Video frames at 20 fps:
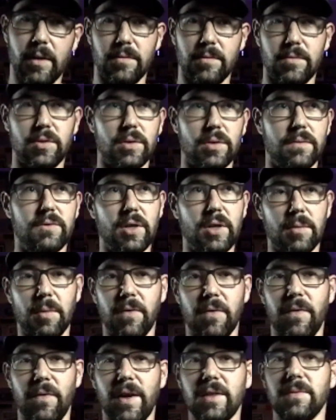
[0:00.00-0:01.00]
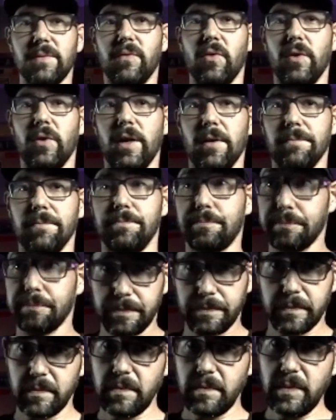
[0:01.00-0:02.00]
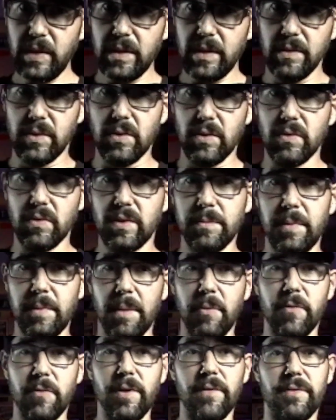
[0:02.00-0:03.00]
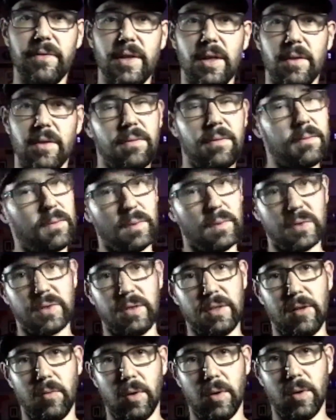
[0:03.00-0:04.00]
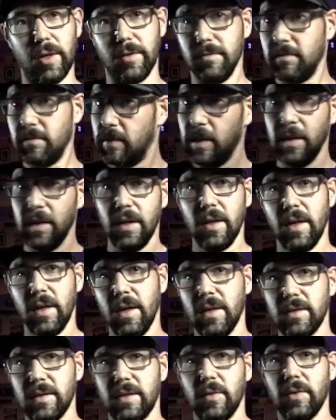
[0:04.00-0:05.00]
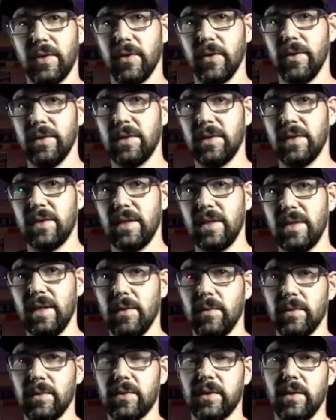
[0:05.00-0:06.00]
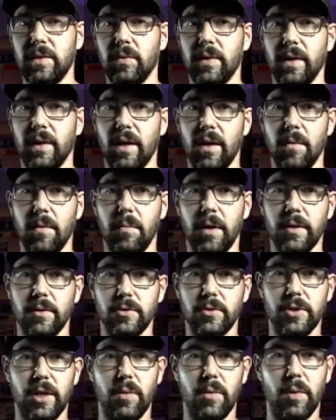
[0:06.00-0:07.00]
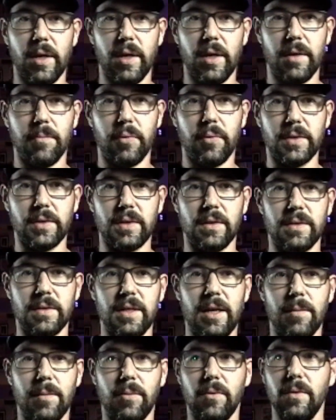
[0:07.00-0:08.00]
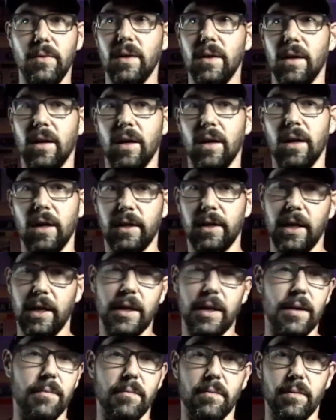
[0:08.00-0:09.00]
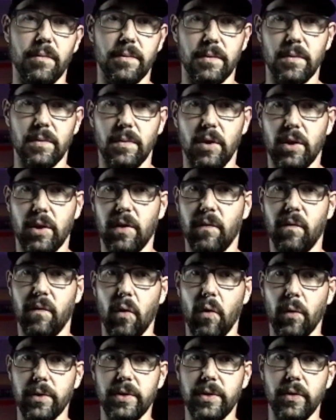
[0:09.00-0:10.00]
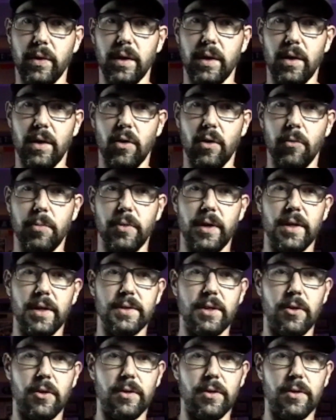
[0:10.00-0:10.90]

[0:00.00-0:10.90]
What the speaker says: should have checked my facts beforehand. So September 15th, we'll see what there is to see. We'll see what Michael Jai White brings to the table. Again, I'm looking forward to it. I hope you guys are as